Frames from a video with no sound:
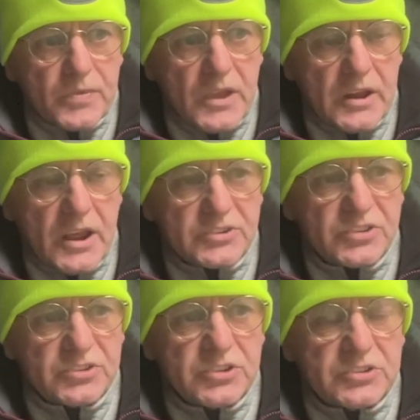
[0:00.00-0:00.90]
And I
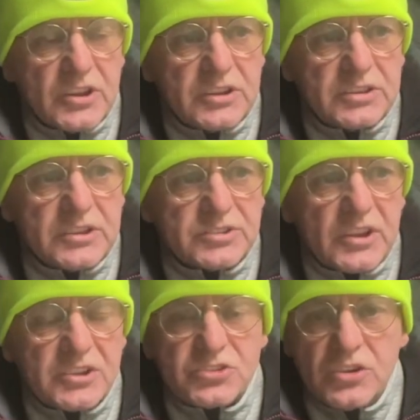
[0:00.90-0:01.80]
said, does
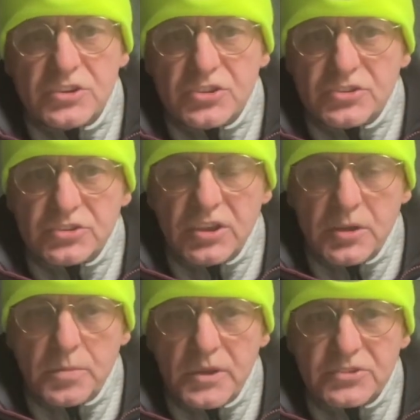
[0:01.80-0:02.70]
initiations
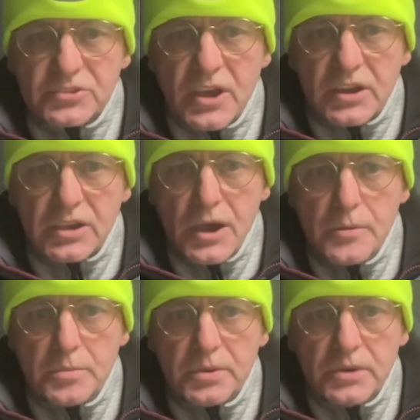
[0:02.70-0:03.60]
take place in that camp?